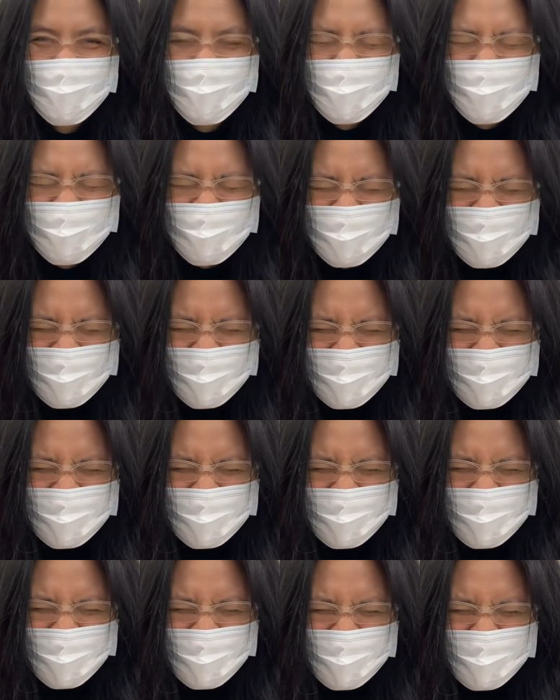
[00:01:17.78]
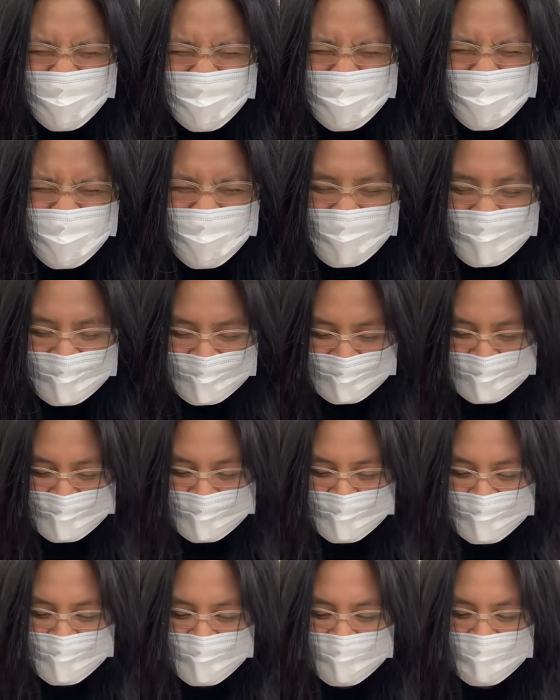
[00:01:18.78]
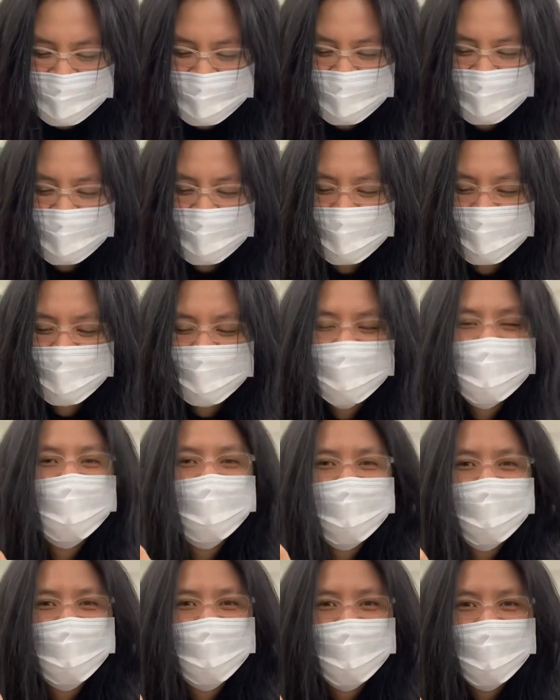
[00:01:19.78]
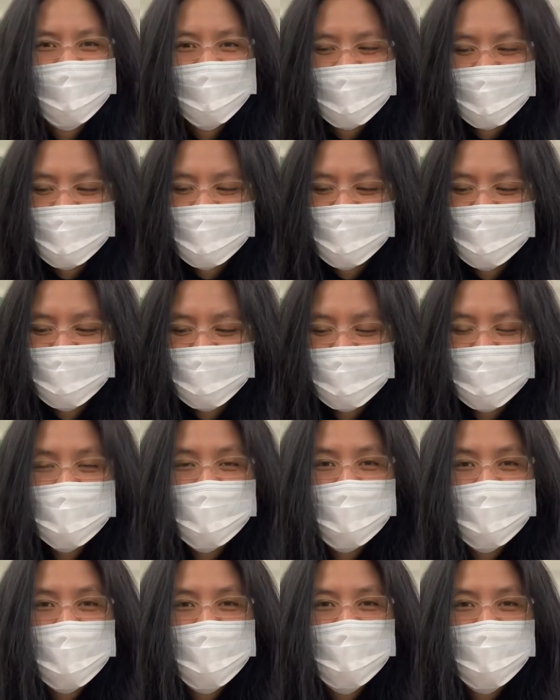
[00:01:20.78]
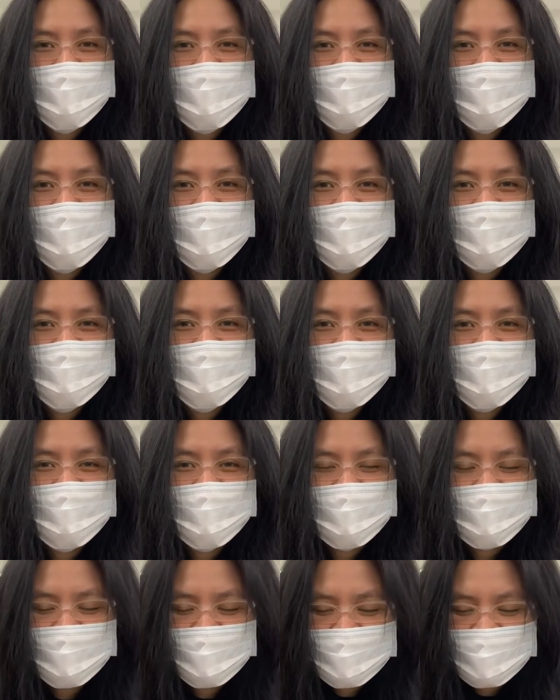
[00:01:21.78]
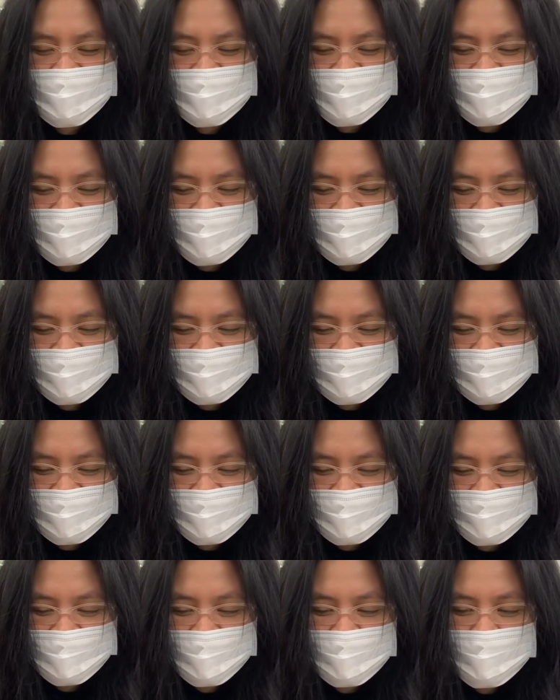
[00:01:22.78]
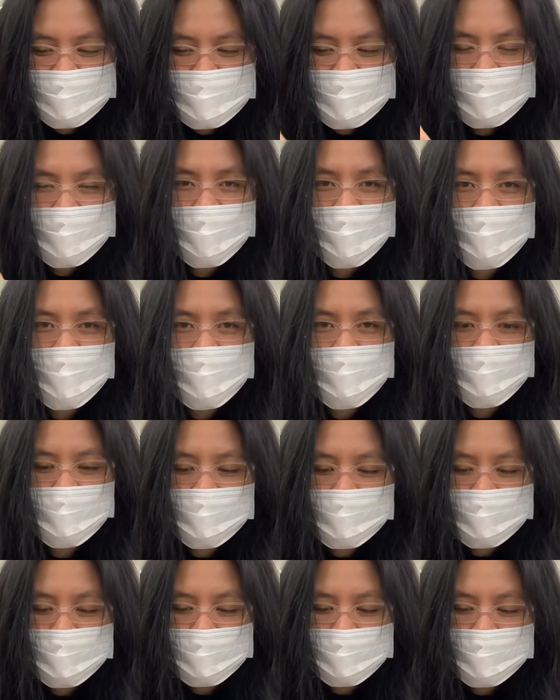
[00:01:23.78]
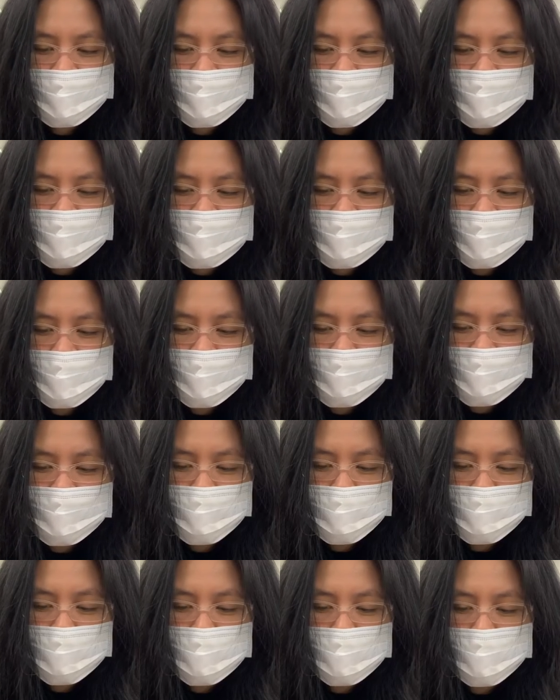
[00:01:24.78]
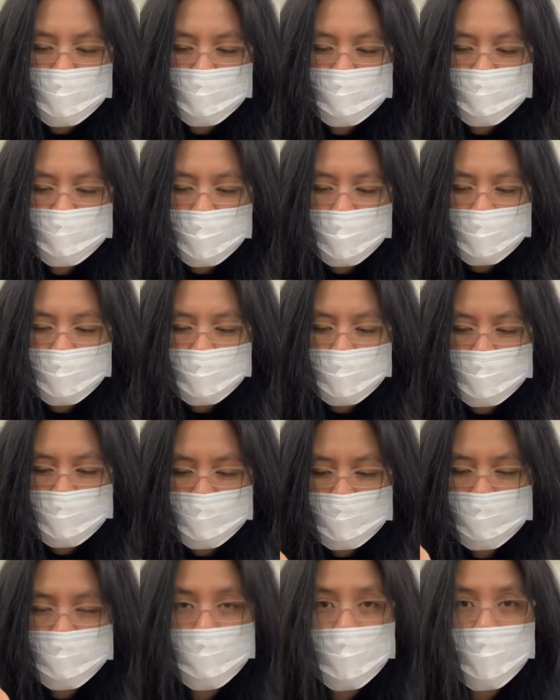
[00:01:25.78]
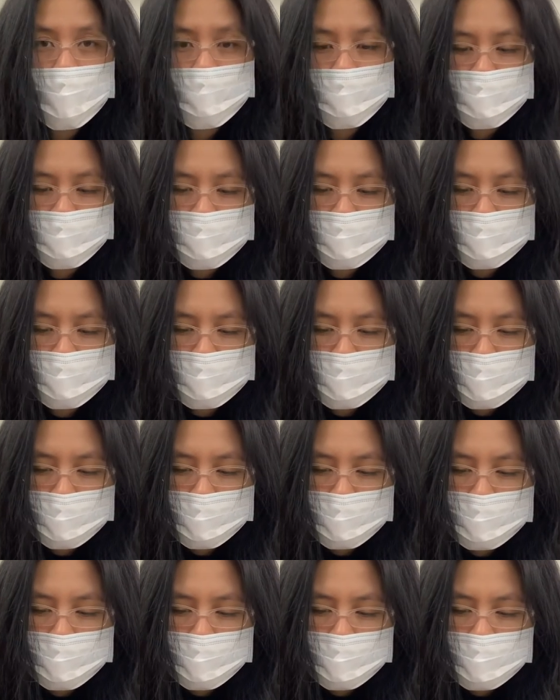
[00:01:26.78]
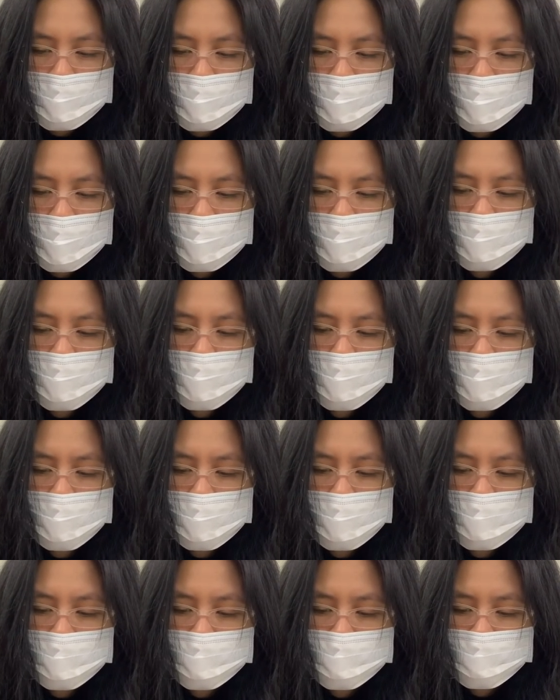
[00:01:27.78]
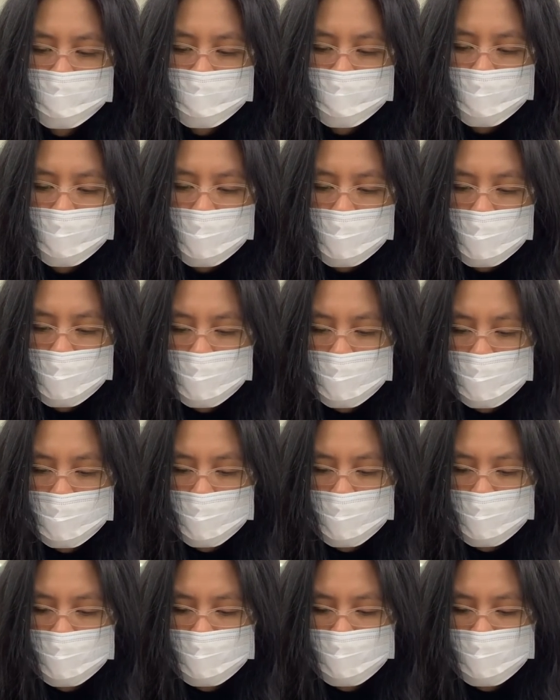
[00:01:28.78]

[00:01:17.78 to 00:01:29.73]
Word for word: sure? From your heart? It's it's the first time you can actually do this thing. Yeah, it's mm-hmm. light and uh -huh. it uh-huh. has some sort of magnet. Bam. Uh -huh. I don't know. And then